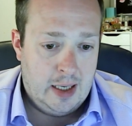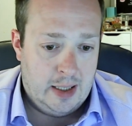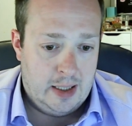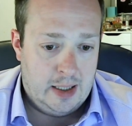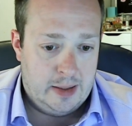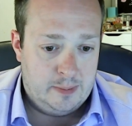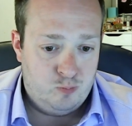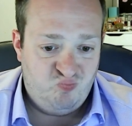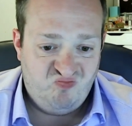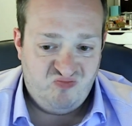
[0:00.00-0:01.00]

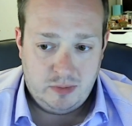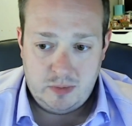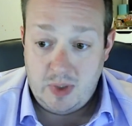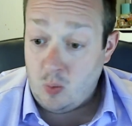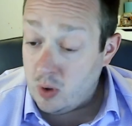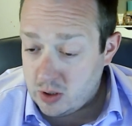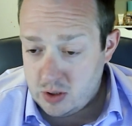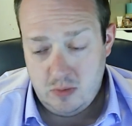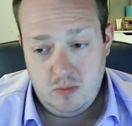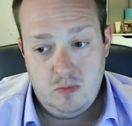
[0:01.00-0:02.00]
It
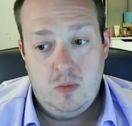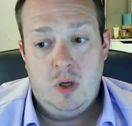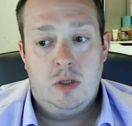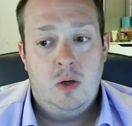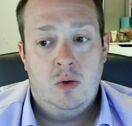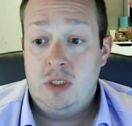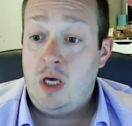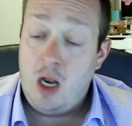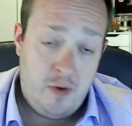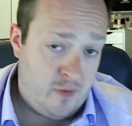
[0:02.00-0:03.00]
worked. It was a
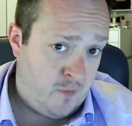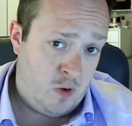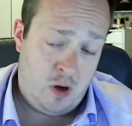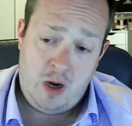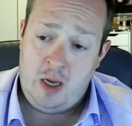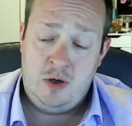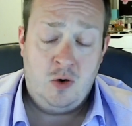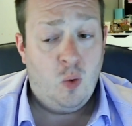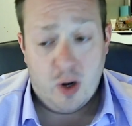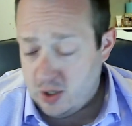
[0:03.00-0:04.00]
ton of effort. I
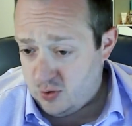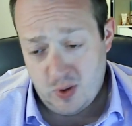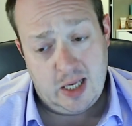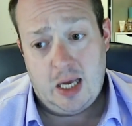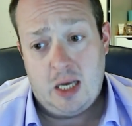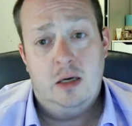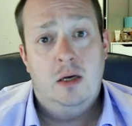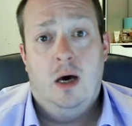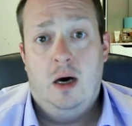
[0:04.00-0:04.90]
don't want to do it again.